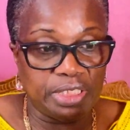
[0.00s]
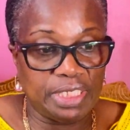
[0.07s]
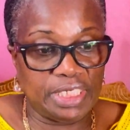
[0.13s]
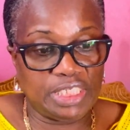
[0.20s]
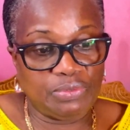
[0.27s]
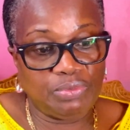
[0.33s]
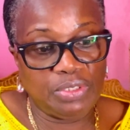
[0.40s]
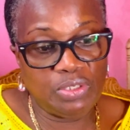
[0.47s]

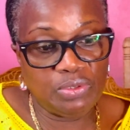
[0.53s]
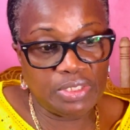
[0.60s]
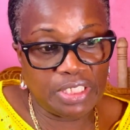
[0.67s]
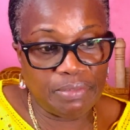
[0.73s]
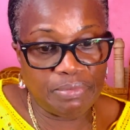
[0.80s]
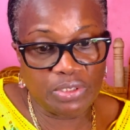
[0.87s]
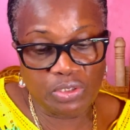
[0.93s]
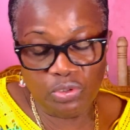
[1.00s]
Yes, we use
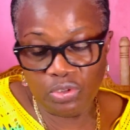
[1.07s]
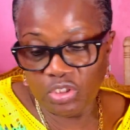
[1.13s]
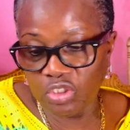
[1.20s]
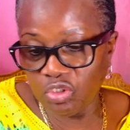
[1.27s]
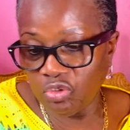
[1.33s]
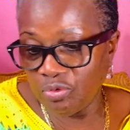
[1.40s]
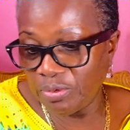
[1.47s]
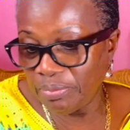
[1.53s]
them to cook
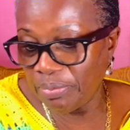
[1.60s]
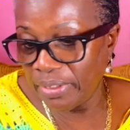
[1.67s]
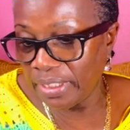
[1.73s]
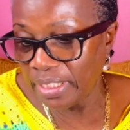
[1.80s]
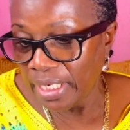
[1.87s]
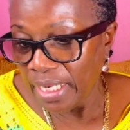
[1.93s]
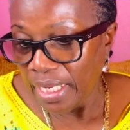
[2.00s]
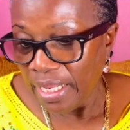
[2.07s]
soups. But
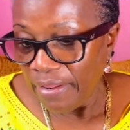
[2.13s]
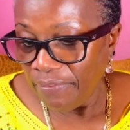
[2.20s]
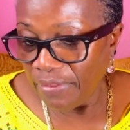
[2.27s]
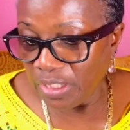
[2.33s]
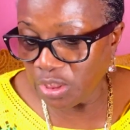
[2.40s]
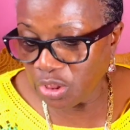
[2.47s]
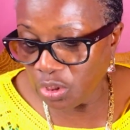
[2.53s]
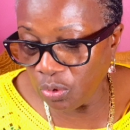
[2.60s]
the
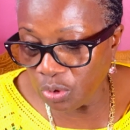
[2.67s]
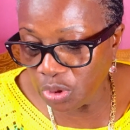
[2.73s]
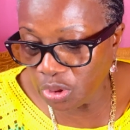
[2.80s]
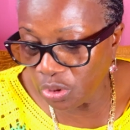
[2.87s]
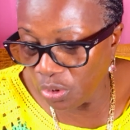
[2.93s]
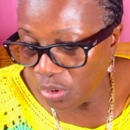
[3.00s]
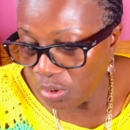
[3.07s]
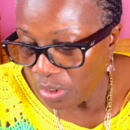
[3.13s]

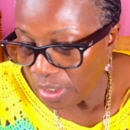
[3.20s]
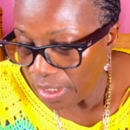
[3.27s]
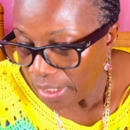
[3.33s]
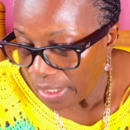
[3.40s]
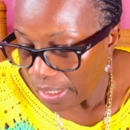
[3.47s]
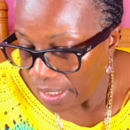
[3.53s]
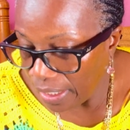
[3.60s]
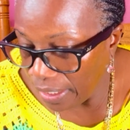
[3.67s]
chocho,
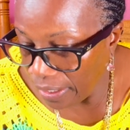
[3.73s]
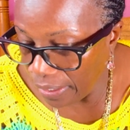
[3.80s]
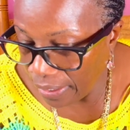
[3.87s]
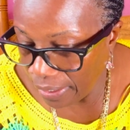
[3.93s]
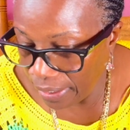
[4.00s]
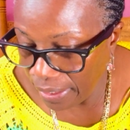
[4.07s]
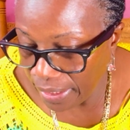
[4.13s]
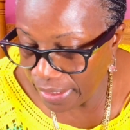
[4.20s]

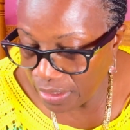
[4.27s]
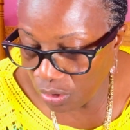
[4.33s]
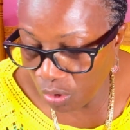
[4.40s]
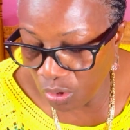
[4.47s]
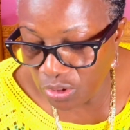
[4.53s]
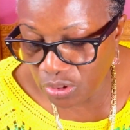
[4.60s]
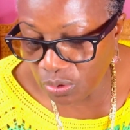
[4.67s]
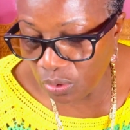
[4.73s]

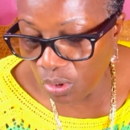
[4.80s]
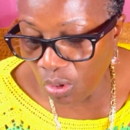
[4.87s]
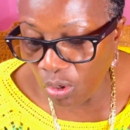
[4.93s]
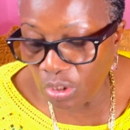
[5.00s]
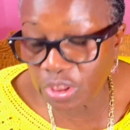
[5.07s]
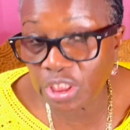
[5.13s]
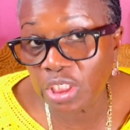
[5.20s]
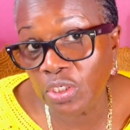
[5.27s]
also
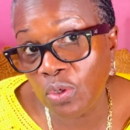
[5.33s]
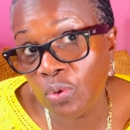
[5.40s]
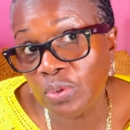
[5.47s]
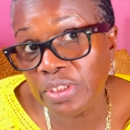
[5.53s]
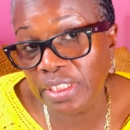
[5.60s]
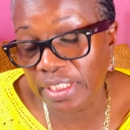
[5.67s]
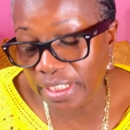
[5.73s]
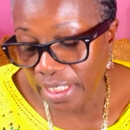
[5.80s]
called
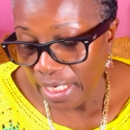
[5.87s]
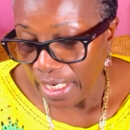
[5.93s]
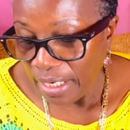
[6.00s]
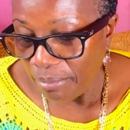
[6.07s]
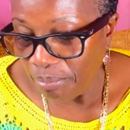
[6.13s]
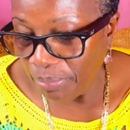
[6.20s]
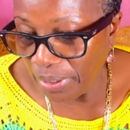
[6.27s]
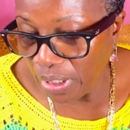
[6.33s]
chayote,
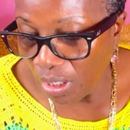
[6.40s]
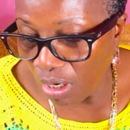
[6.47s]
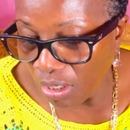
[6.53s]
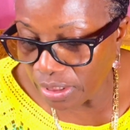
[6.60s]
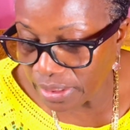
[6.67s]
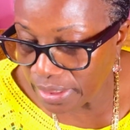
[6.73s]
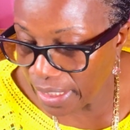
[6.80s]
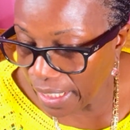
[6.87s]

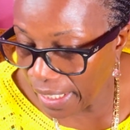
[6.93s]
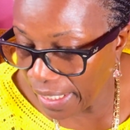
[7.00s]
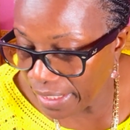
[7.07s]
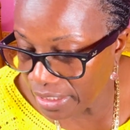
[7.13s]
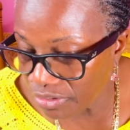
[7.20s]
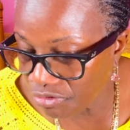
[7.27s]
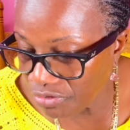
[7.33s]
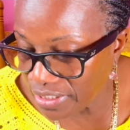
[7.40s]
beyond,
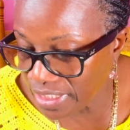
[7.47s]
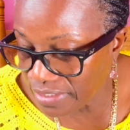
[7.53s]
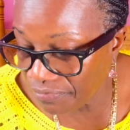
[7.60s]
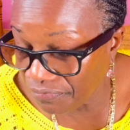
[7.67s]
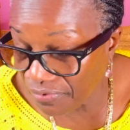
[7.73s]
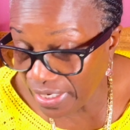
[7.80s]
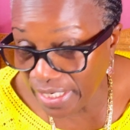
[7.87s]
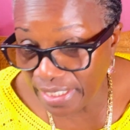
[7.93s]
and
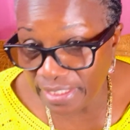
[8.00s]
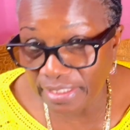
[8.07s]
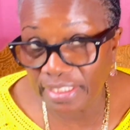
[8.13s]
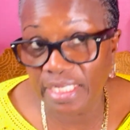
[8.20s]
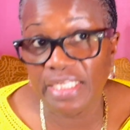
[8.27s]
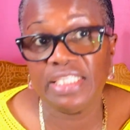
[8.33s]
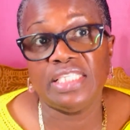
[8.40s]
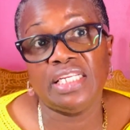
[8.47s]
Christophine.
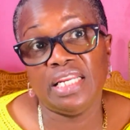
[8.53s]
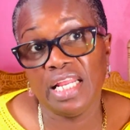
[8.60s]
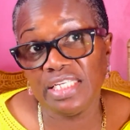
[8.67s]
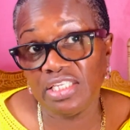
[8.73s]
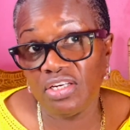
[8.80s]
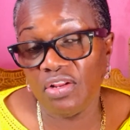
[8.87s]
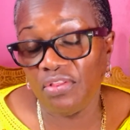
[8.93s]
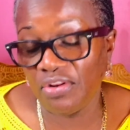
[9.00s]
Yes, that's
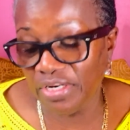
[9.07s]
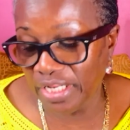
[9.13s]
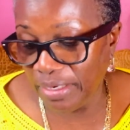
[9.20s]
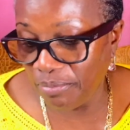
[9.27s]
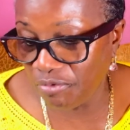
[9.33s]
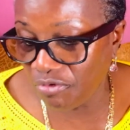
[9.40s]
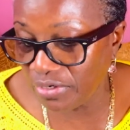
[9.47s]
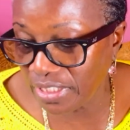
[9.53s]
another name,
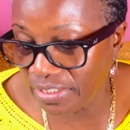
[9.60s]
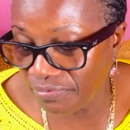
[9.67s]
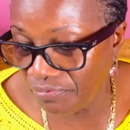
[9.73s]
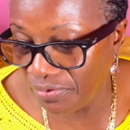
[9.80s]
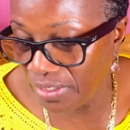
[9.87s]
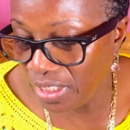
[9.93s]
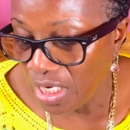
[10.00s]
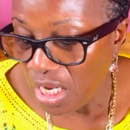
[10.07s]

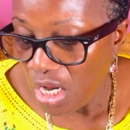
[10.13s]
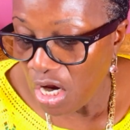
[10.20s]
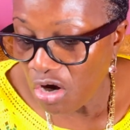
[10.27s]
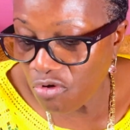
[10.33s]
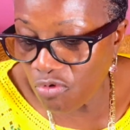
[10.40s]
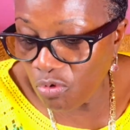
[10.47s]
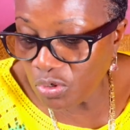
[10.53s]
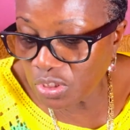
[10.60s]
Christophine.
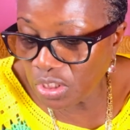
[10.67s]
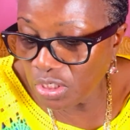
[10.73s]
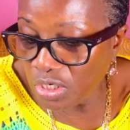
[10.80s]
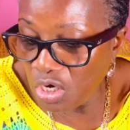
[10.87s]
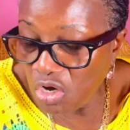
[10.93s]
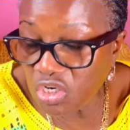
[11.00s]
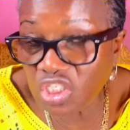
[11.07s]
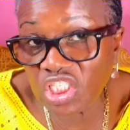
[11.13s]
Grows on a
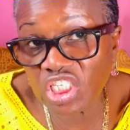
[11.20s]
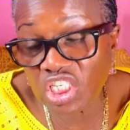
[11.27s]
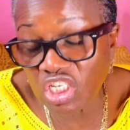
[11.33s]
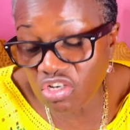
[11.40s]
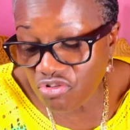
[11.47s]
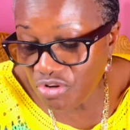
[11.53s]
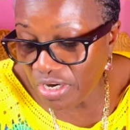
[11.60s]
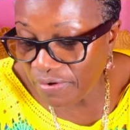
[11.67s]

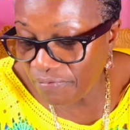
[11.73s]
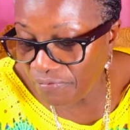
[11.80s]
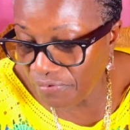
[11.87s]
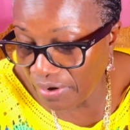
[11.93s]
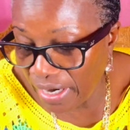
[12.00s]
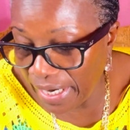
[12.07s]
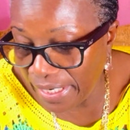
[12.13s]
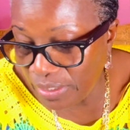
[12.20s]
luxuriant
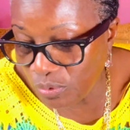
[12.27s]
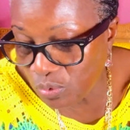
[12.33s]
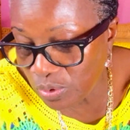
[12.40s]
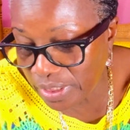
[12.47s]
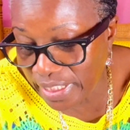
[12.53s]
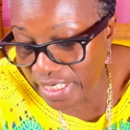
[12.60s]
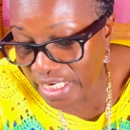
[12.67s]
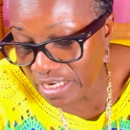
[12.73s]
vine
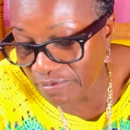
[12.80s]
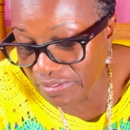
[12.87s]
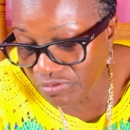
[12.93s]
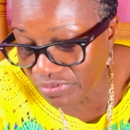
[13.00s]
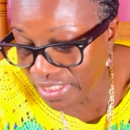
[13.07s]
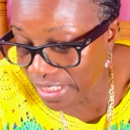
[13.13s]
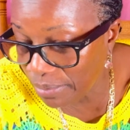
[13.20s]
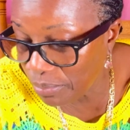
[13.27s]
whose leaves
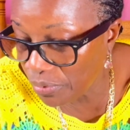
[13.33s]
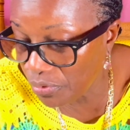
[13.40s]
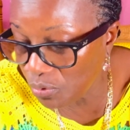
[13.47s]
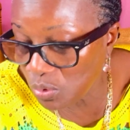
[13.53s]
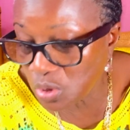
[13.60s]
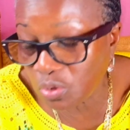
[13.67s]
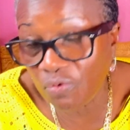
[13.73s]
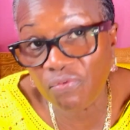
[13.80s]
resemble
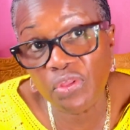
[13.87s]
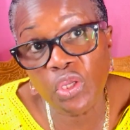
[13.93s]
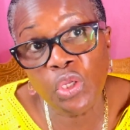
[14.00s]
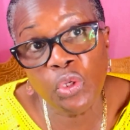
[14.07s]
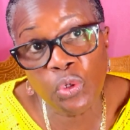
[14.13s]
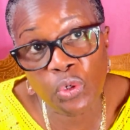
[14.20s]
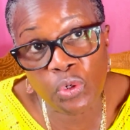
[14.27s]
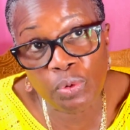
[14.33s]
those of the
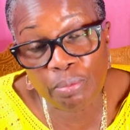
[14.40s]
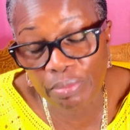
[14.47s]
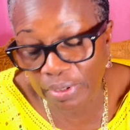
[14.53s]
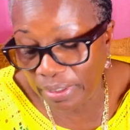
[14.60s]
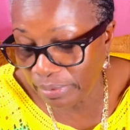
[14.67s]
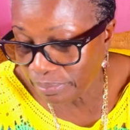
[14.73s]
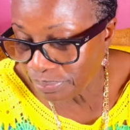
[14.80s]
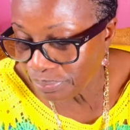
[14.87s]
cucumber.